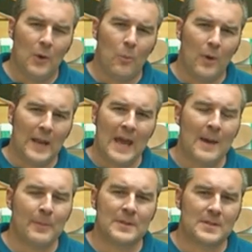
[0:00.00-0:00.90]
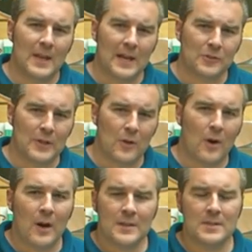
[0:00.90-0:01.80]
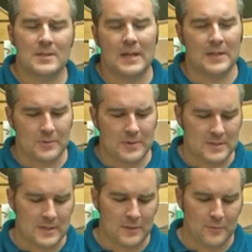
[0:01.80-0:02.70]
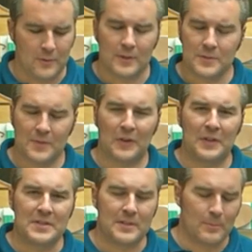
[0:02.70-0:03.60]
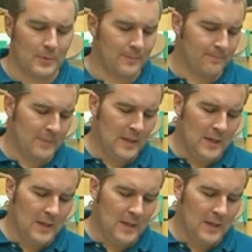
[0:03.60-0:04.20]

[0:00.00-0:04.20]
What happens that actually causes stress on the foot is fairly simple.